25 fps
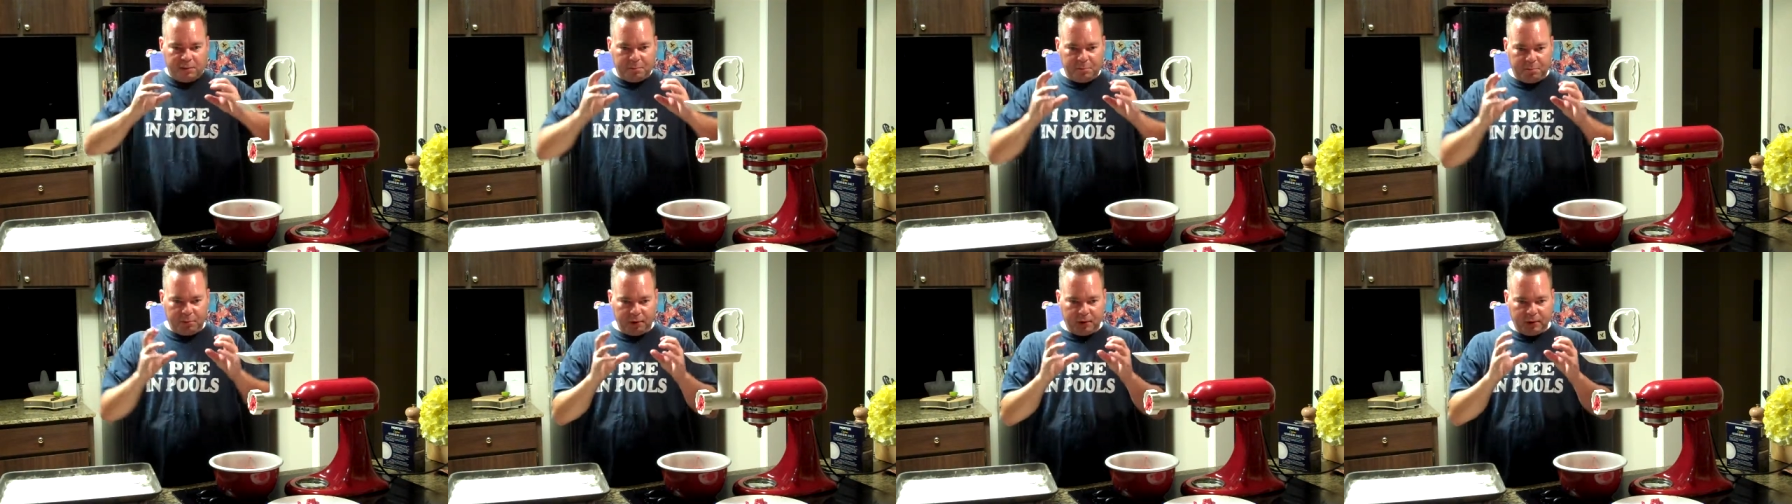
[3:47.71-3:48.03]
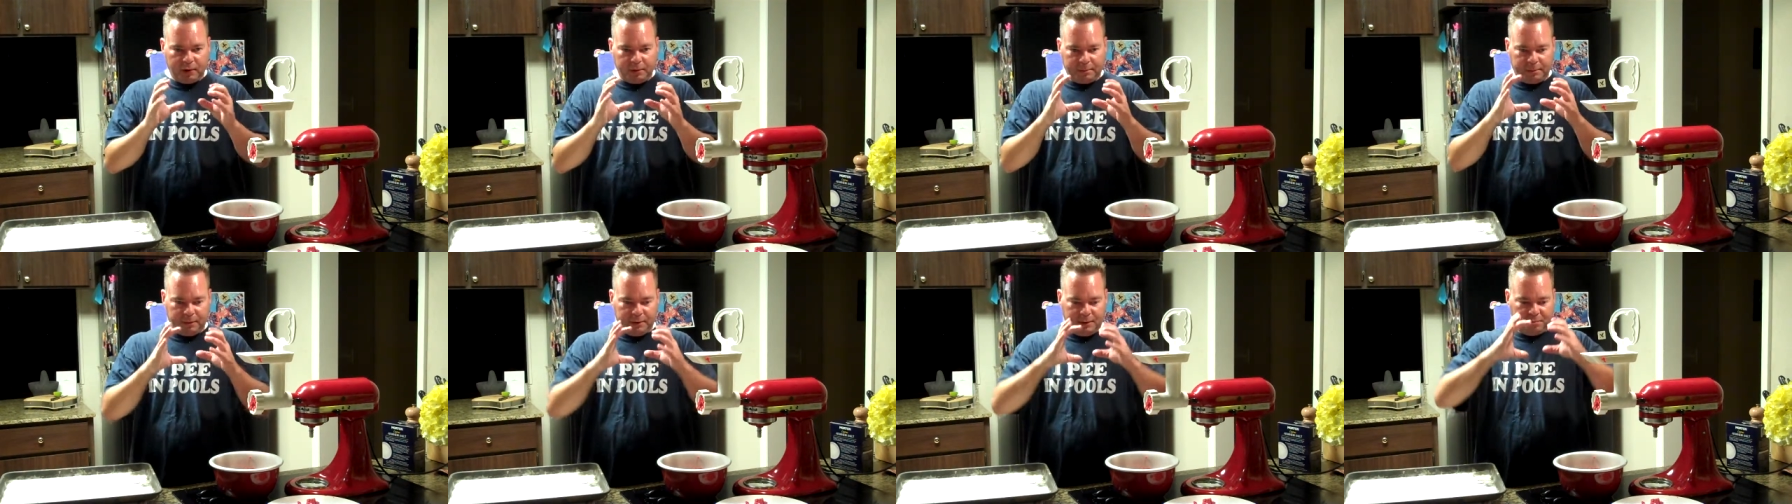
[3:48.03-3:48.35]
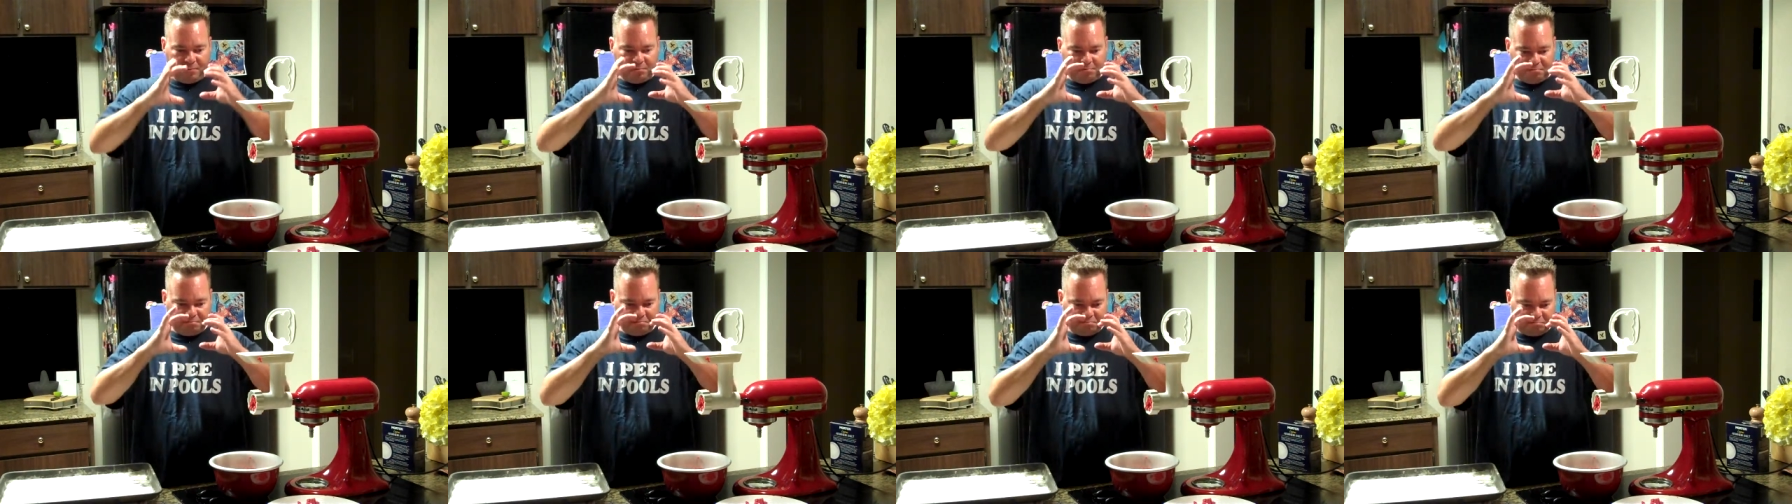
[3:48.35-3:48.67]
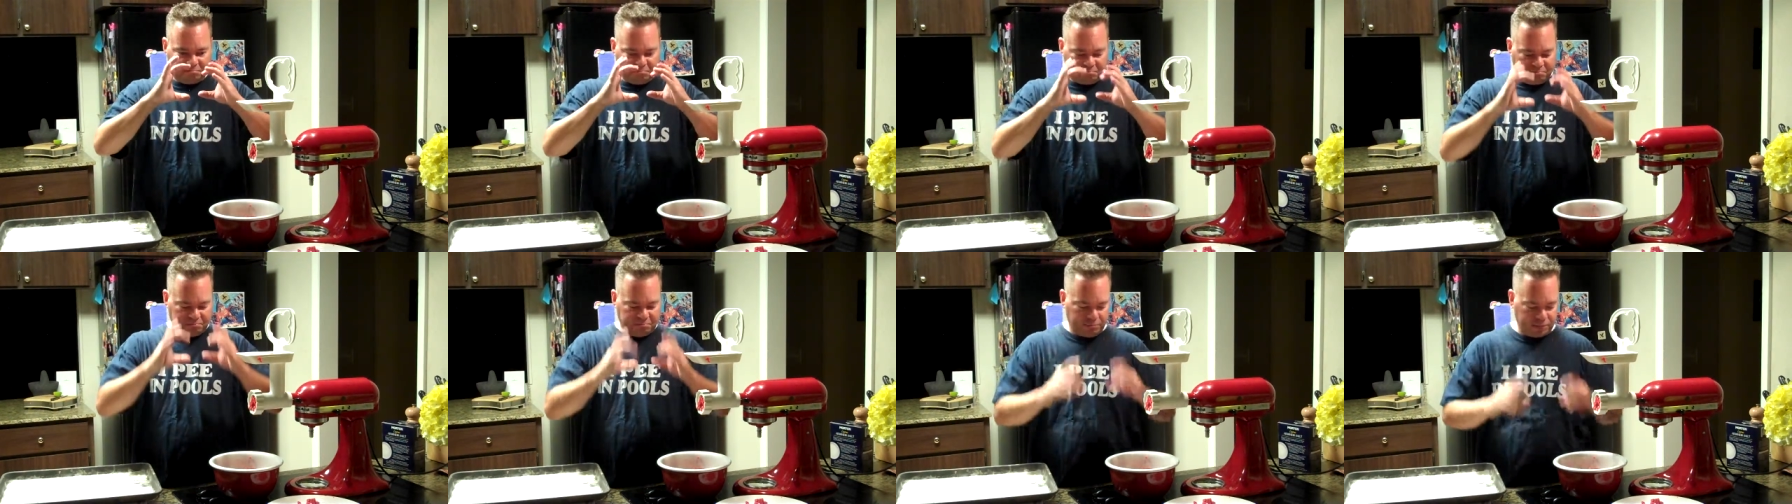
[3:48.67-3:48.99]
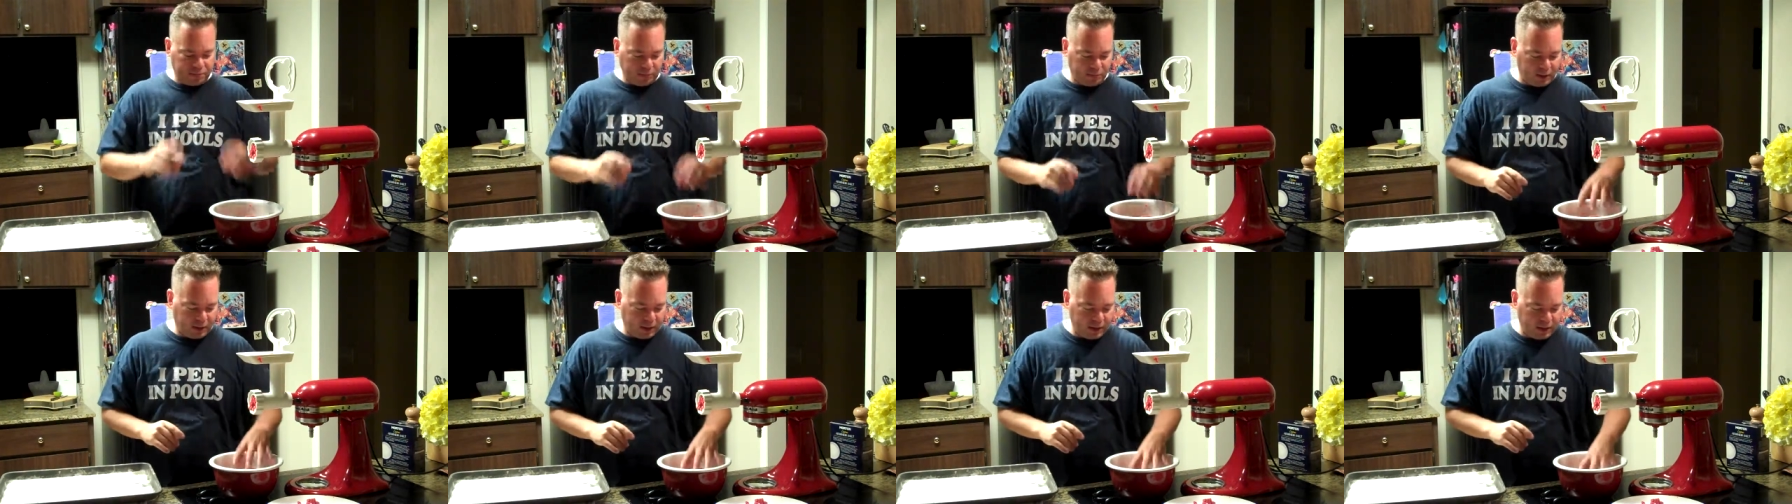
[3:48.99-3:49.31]
and plump and,
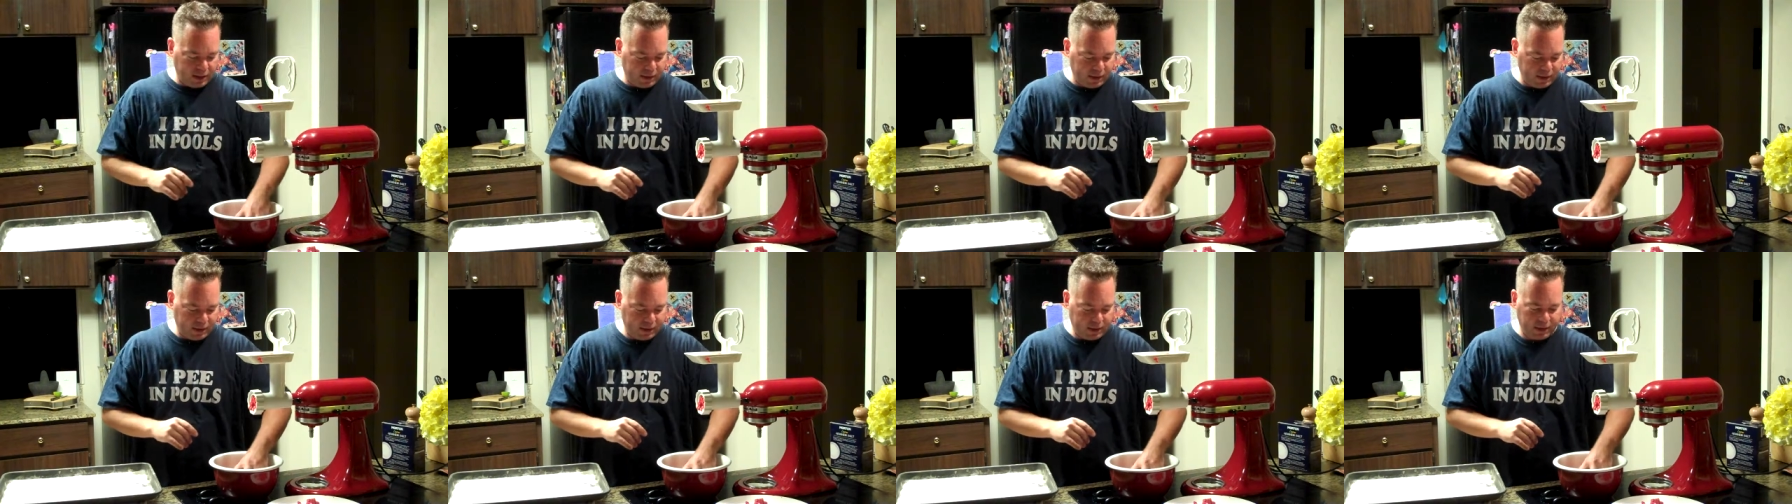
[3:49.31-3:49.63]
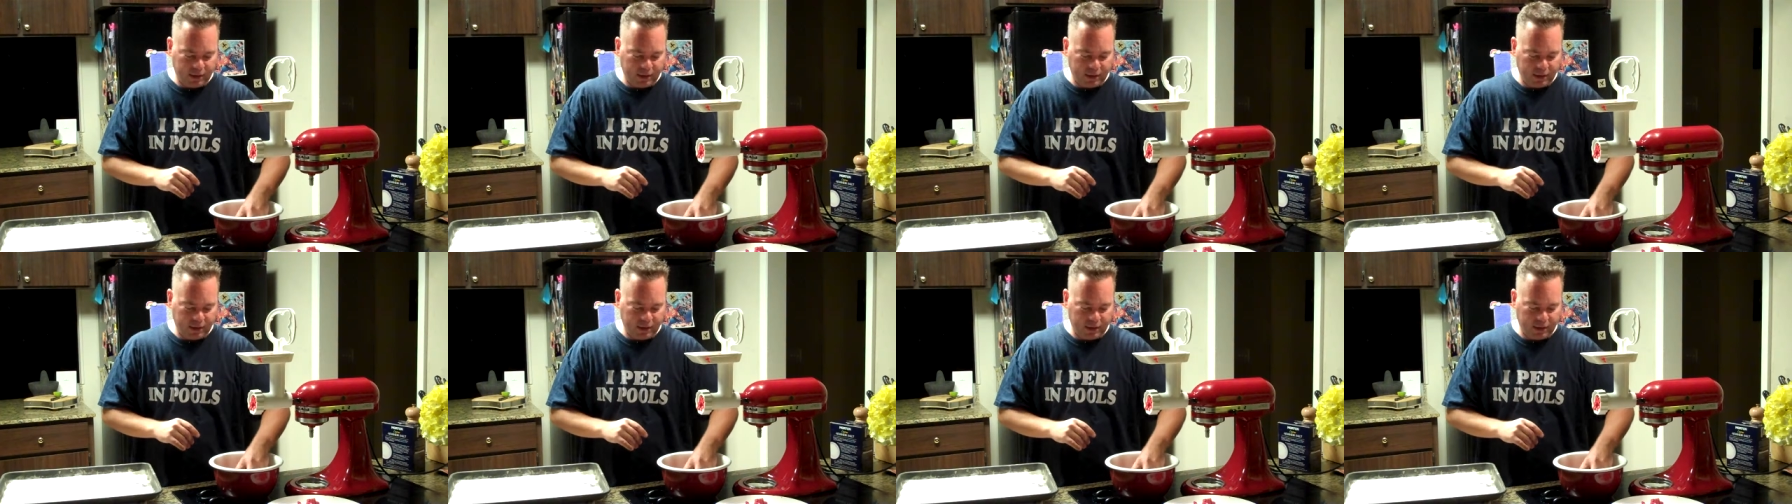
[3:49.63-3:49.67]
right?